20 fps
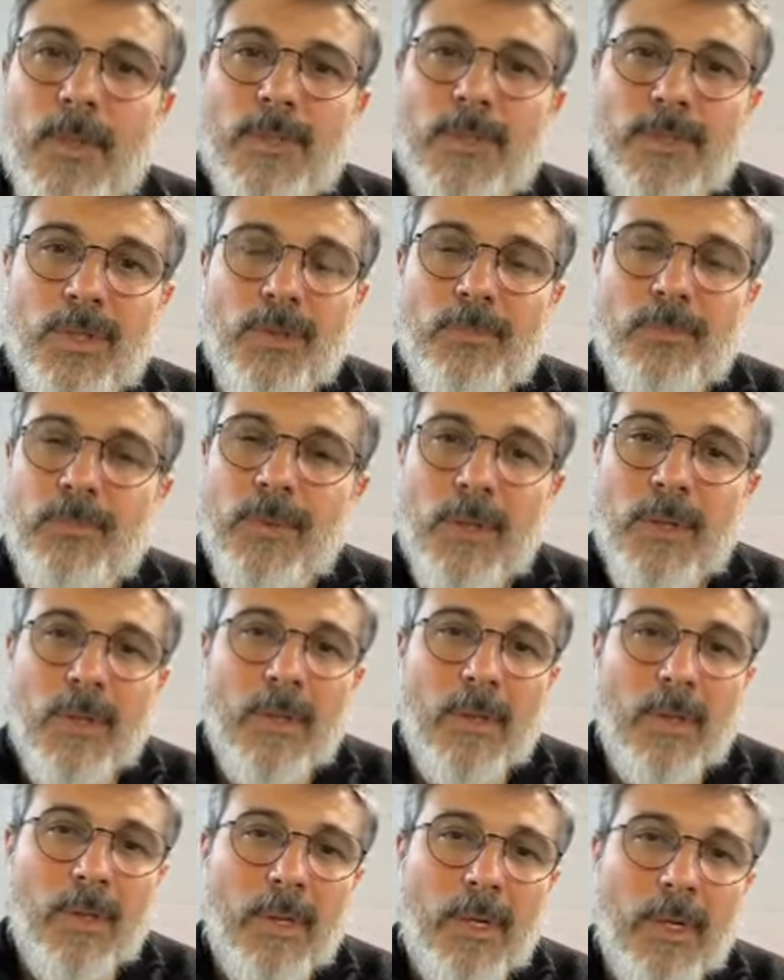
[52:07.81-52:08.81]
So
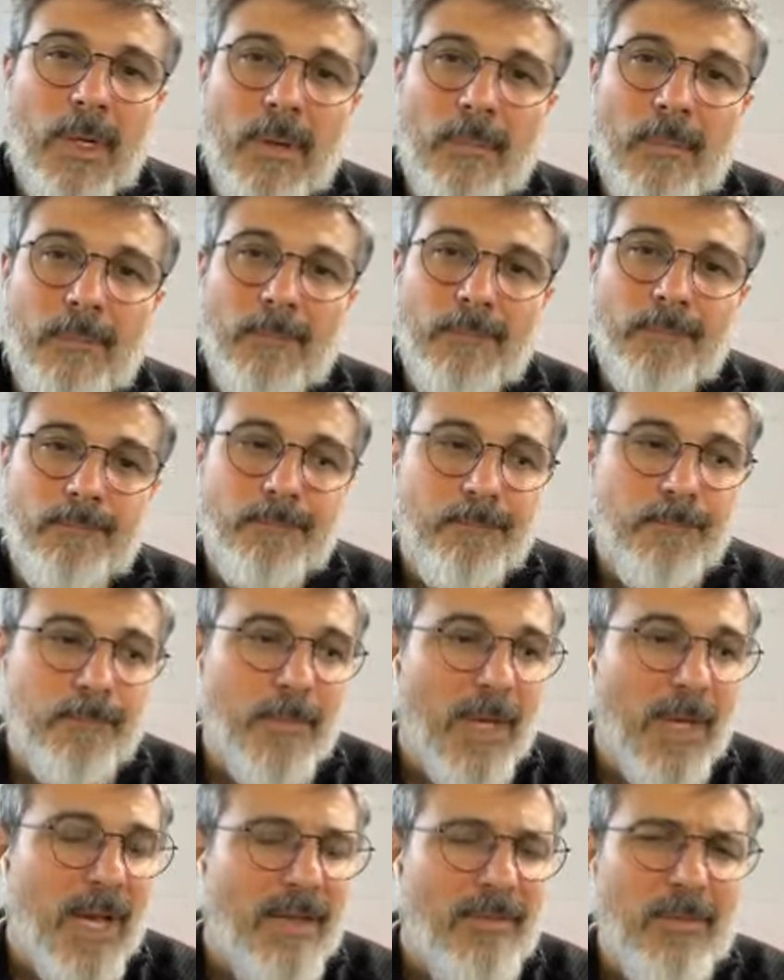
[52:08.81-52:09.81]

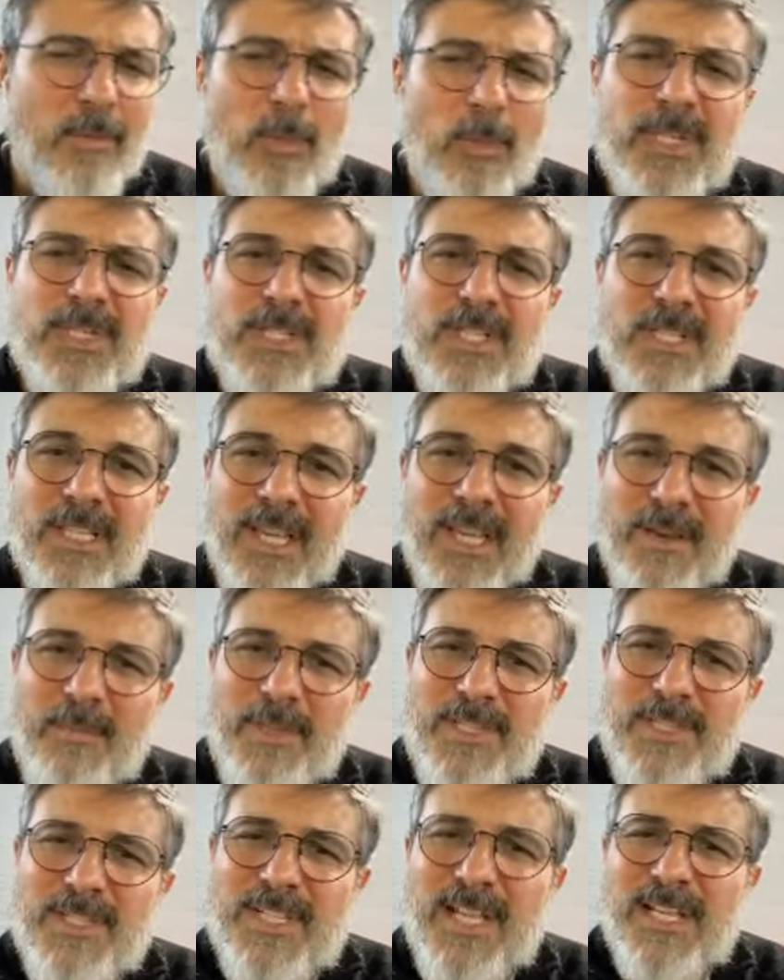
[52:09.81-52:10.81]
I recently have
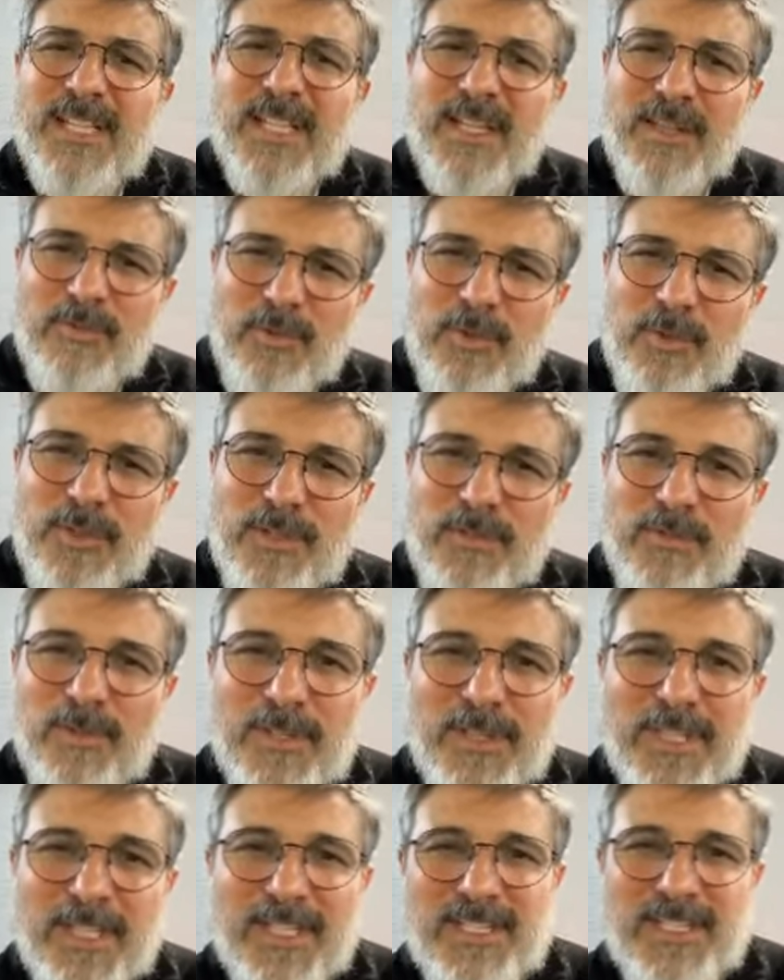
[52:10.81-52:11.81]
been selling a few
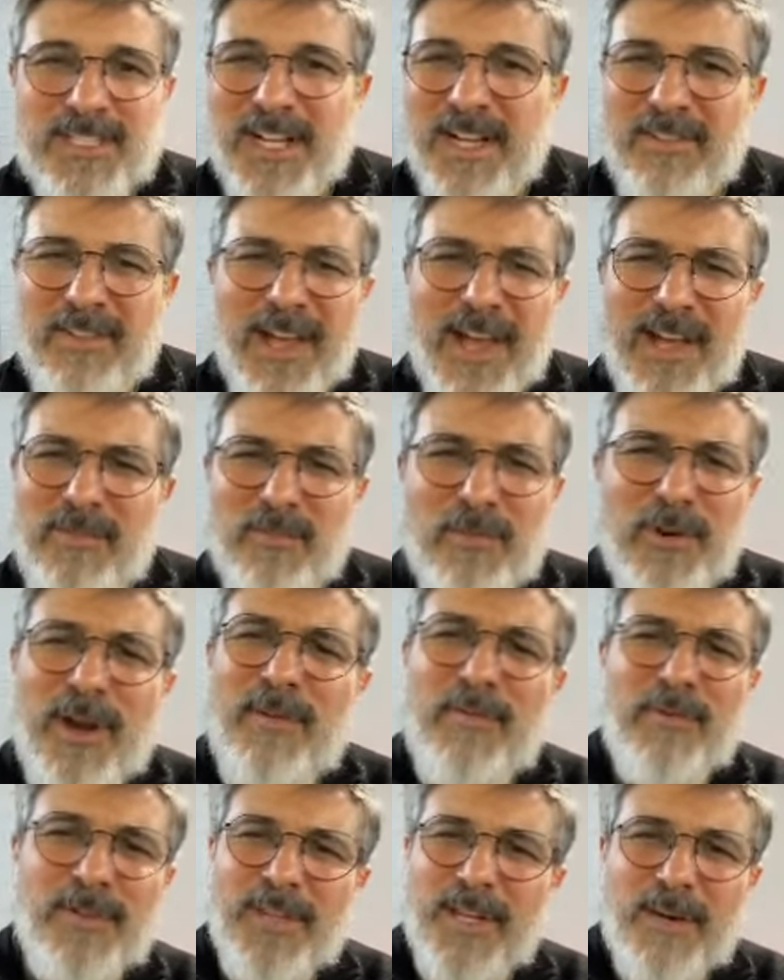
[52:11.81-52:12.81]
different things that I've had
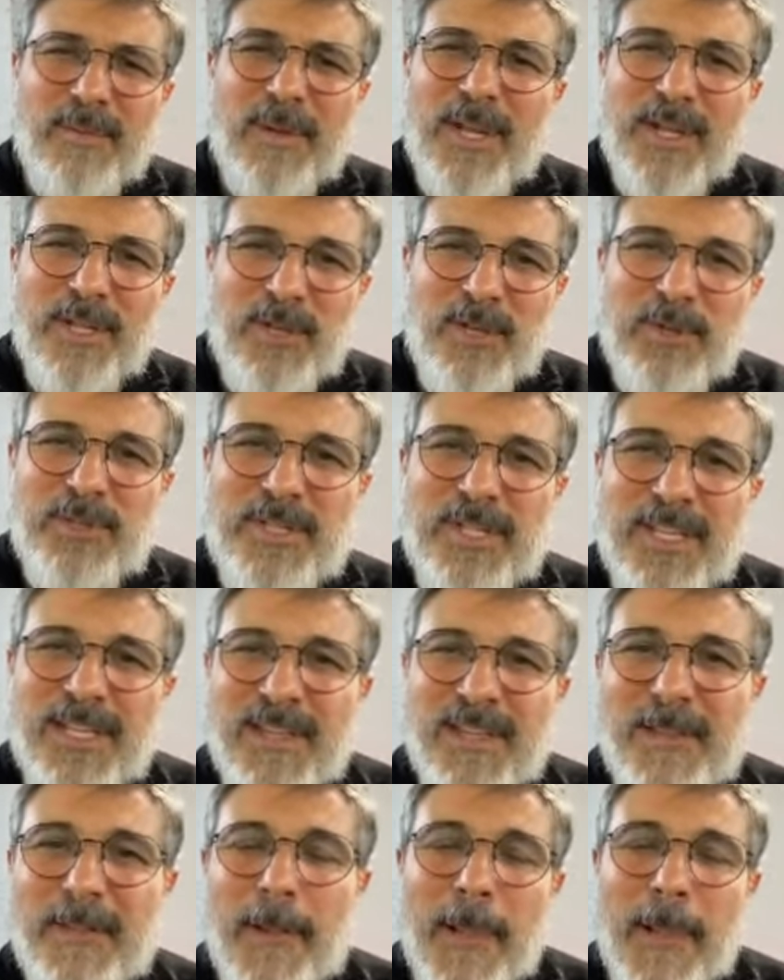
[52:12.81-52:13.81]
forever that I'm not using.